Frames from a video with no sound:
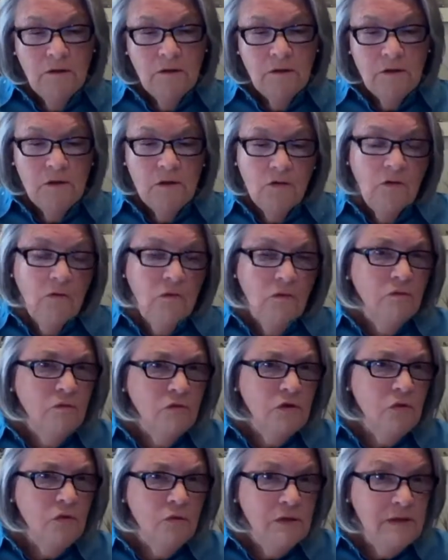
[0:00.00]
So
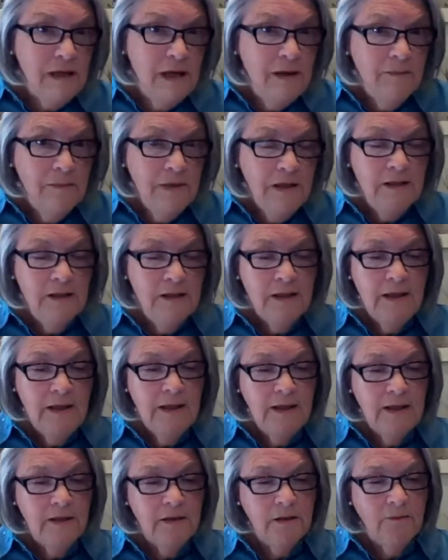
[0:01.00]
so what's happening
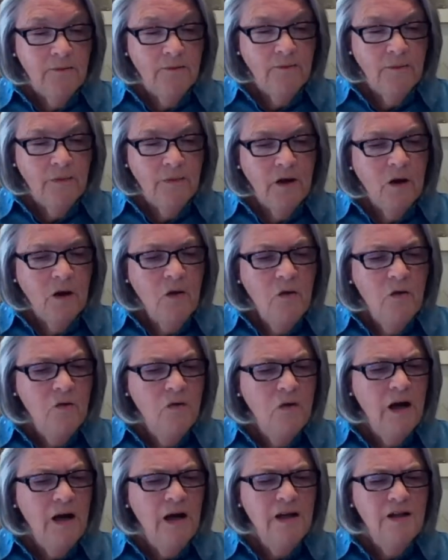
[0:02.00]
tonight? Oh,
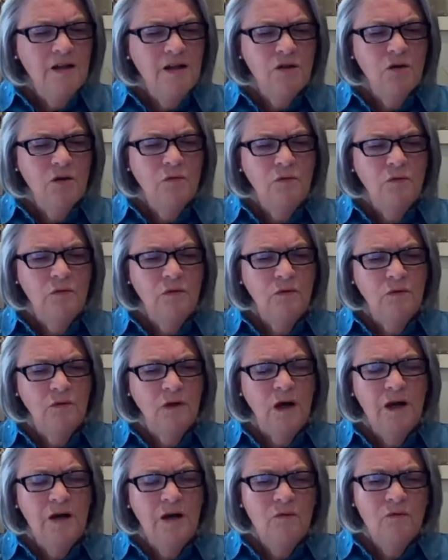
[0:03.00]
I don't
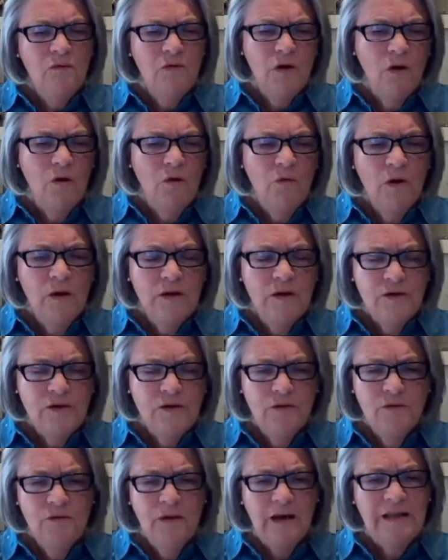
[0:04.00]
I don't know what to
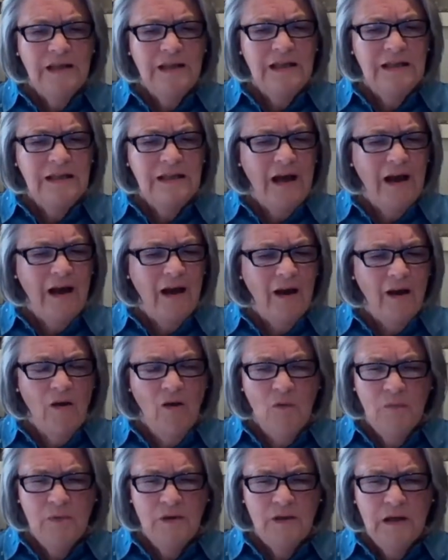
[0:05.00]
do. I need
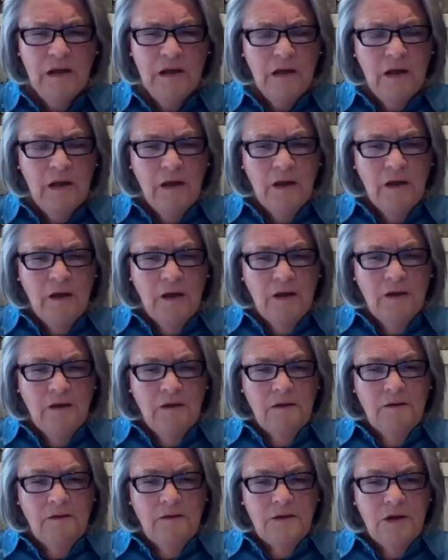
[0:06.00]
help. And
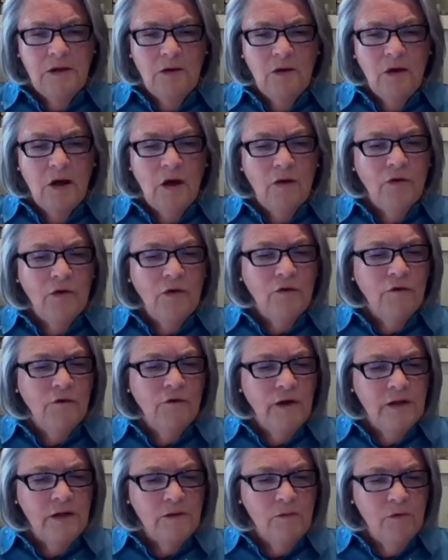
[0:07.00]
Sarah covered her
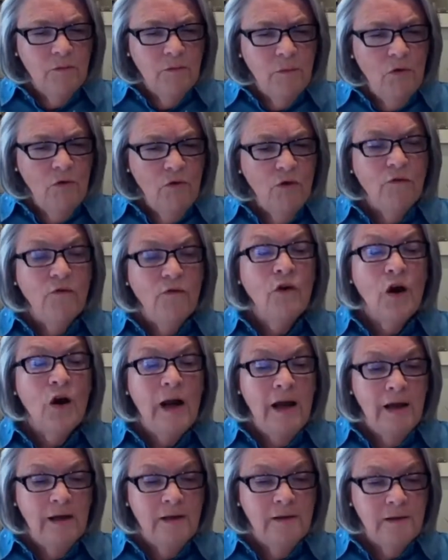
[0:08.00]
face with both of her
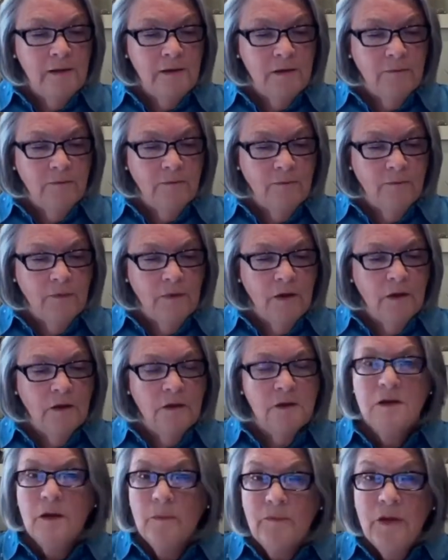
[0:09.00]
hands.
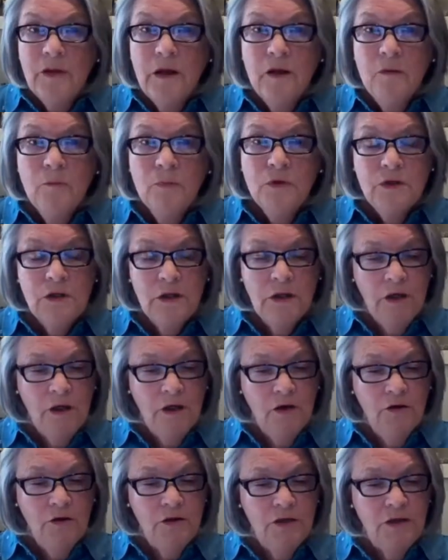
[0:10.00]
Something in
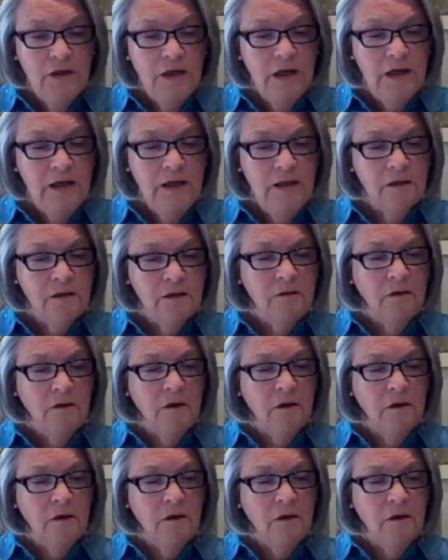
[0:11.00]
particular tonight?